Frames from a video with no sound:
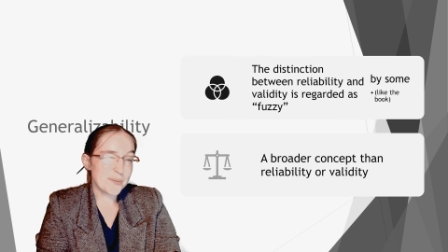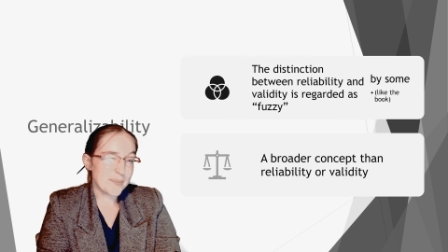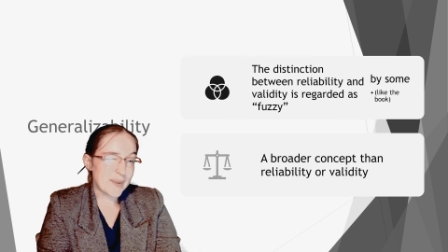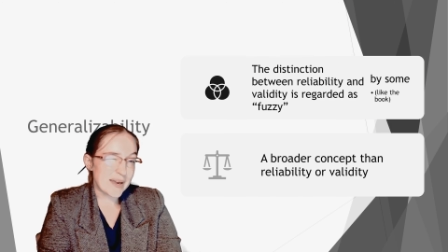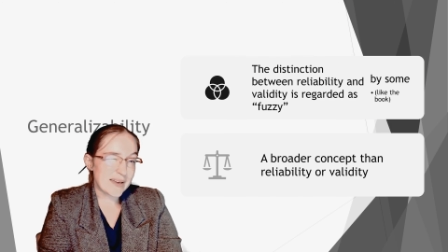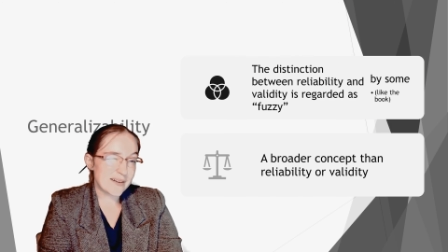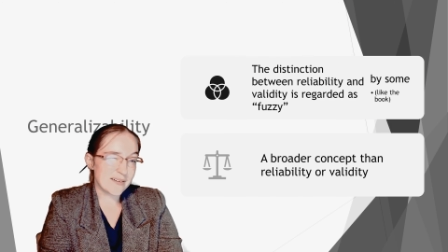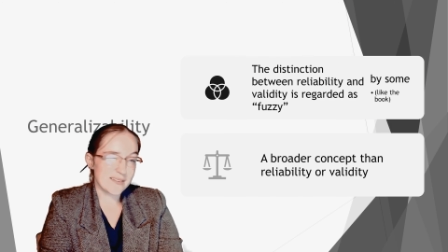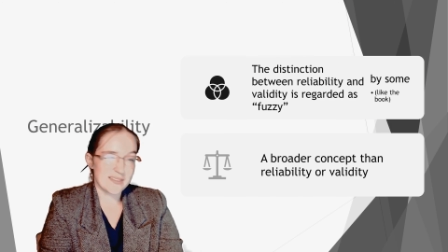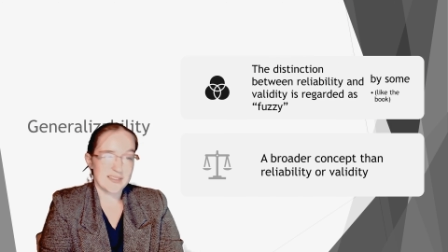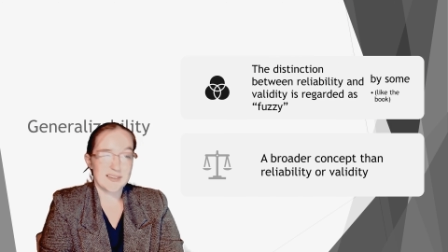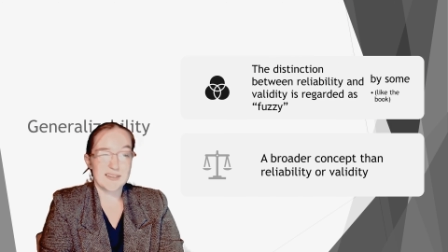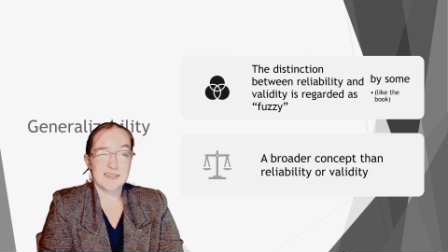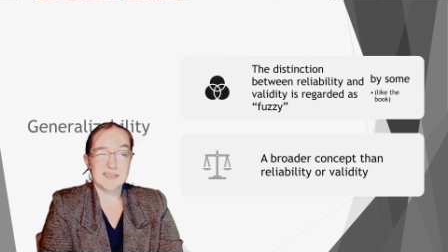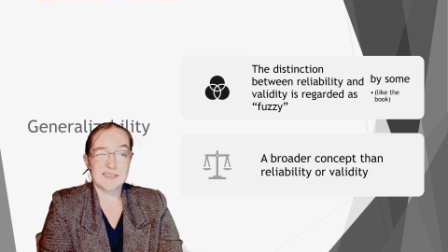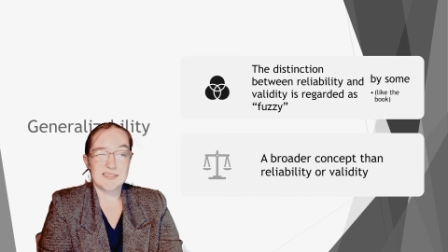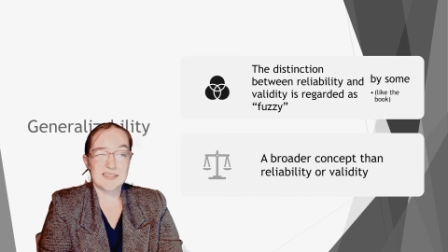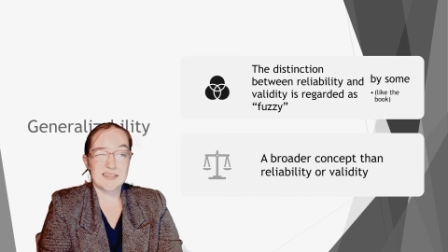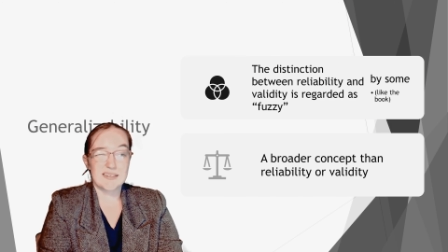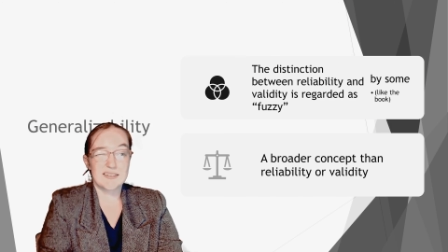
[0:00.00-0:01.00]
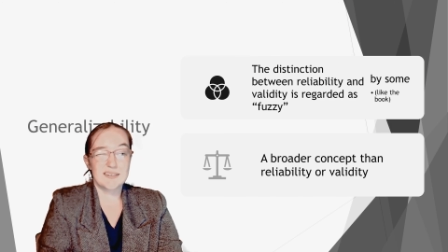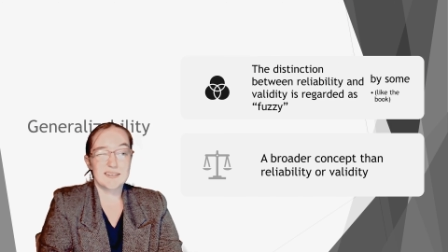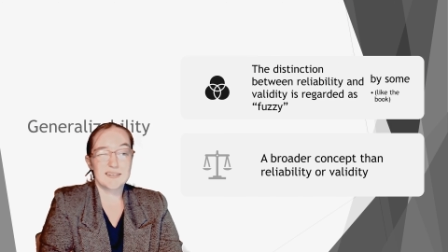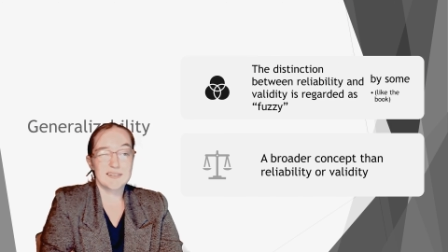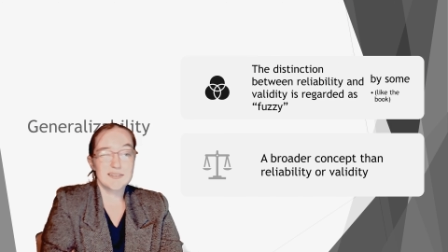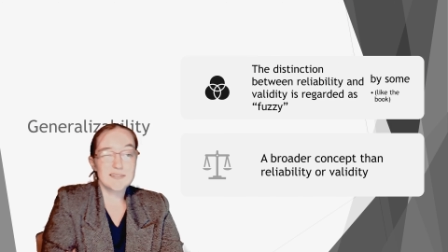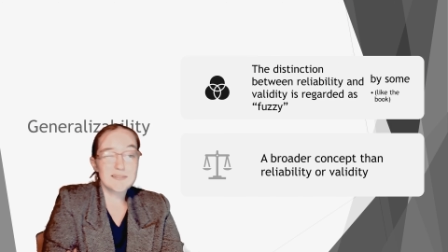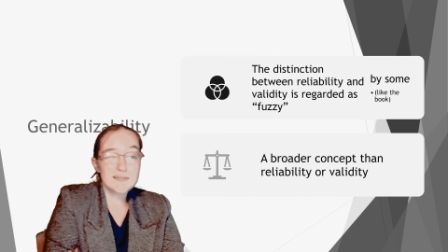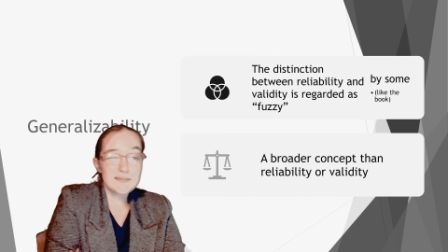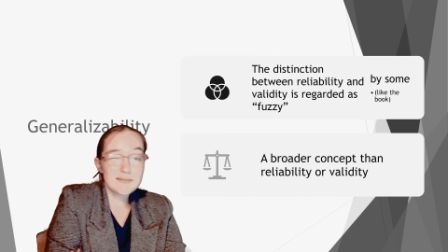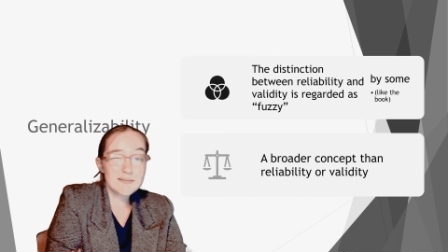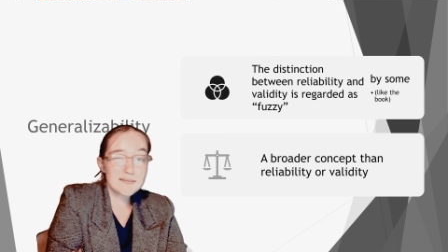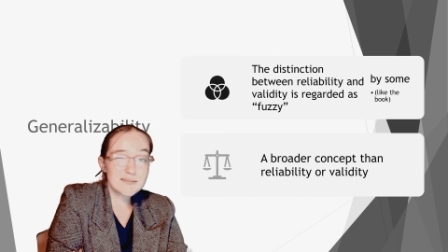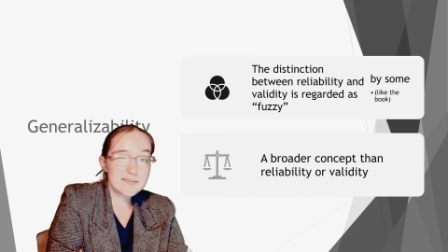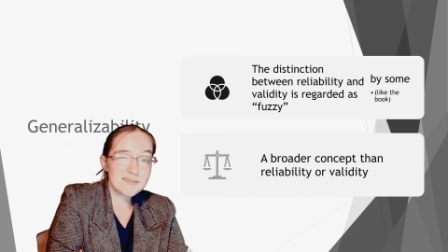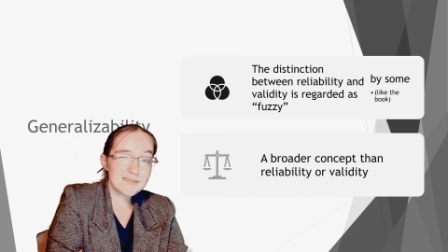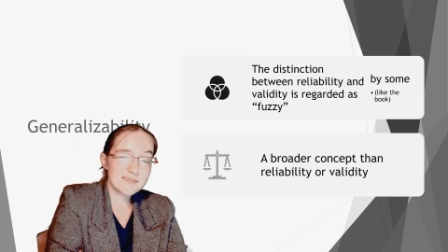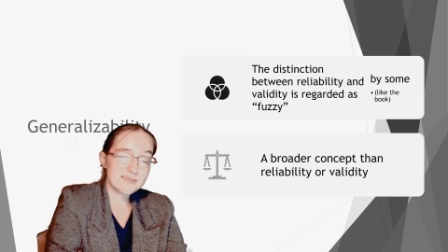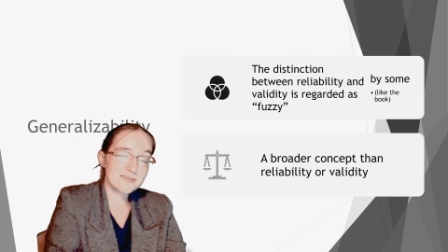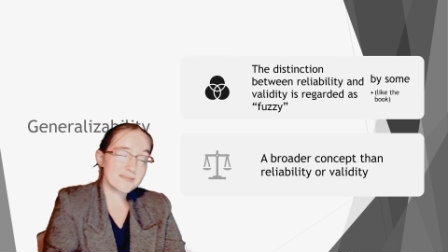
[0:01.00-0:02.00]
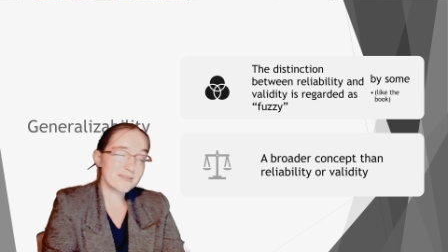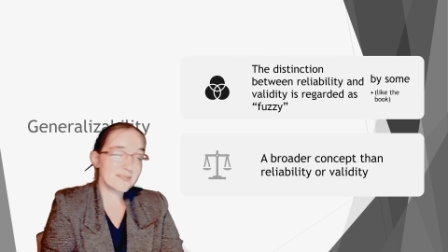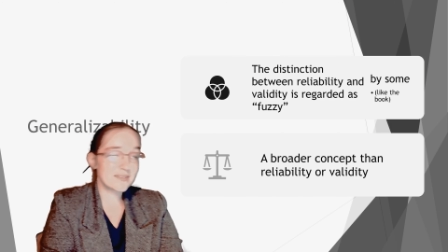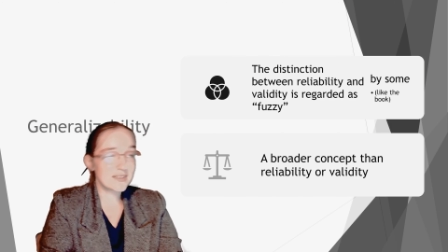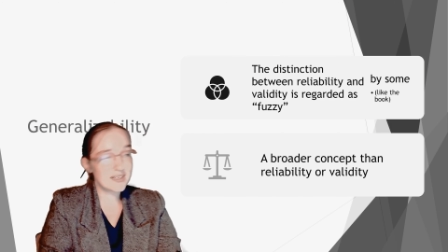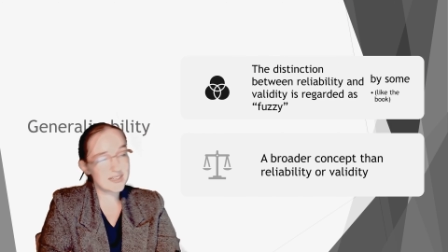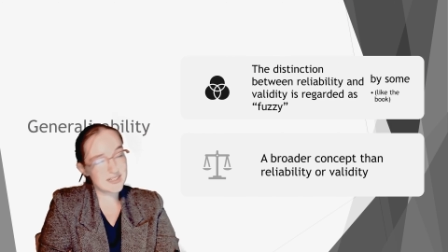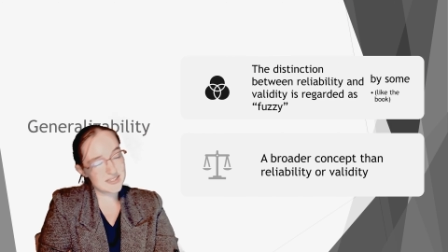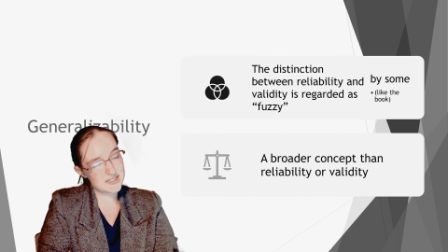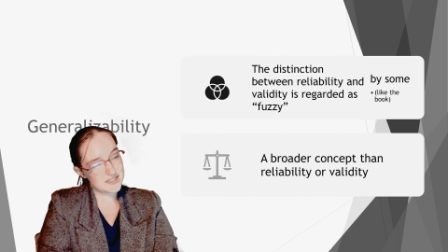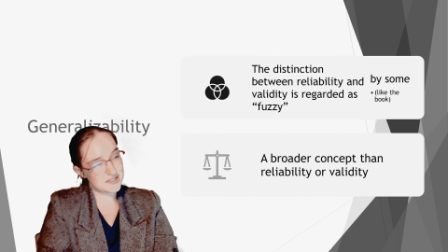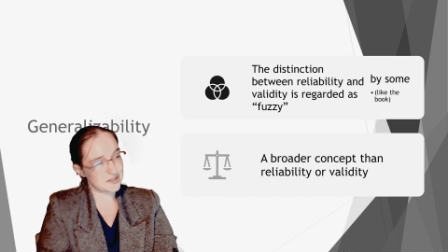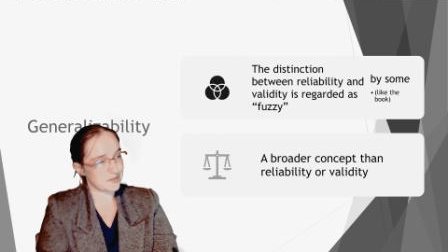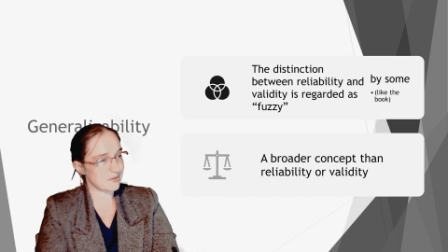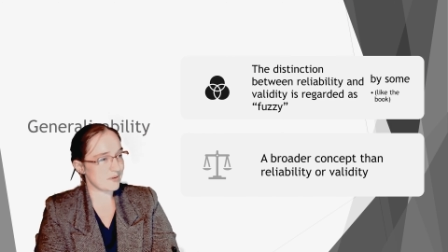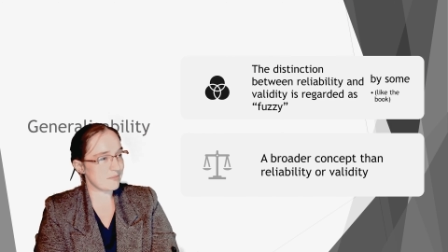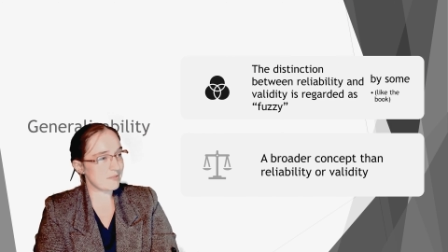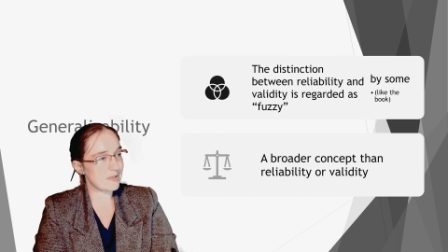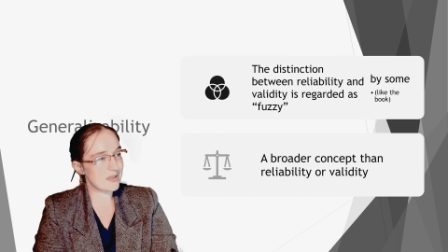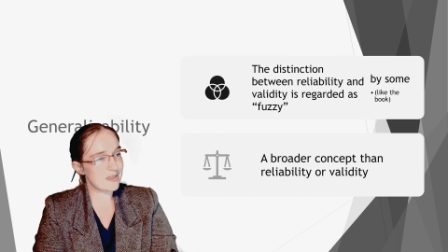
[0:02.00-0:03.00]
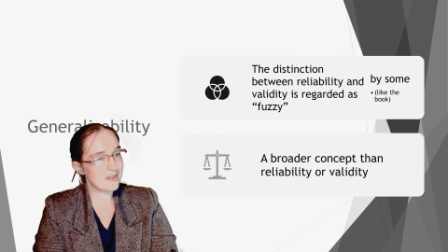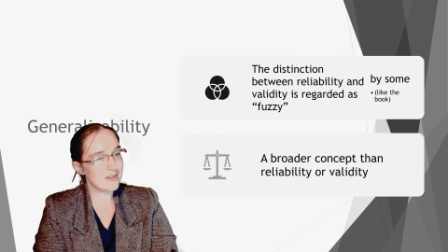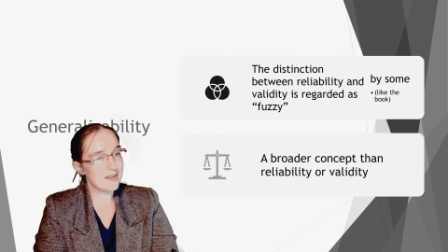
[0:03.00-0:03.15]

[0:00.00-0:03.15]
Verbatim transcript: minor things that I disagree with.